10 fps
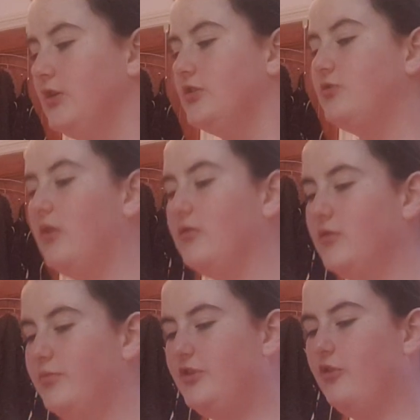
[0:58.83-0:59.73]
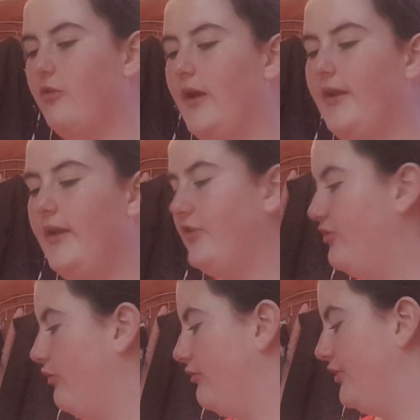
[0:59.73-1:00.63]
So what I'm going to be doing is
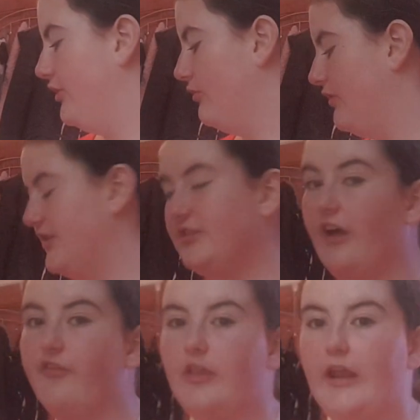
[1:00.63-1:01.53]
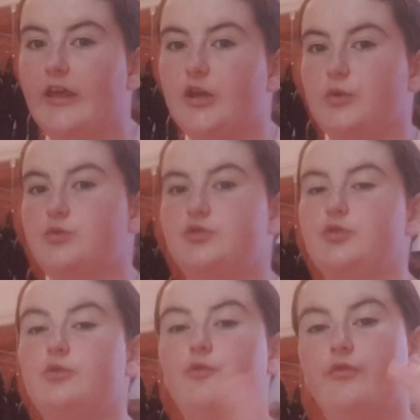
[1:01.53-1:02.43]
showing you the stuff that I use
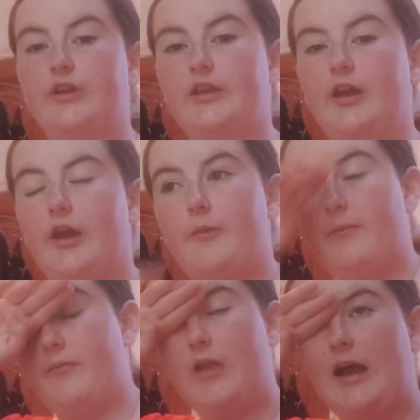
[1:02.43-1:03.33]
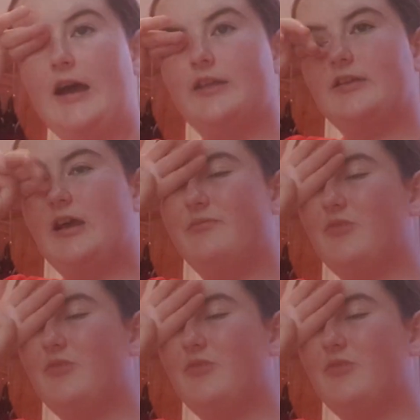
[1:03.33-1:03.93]
to feed him, and I'm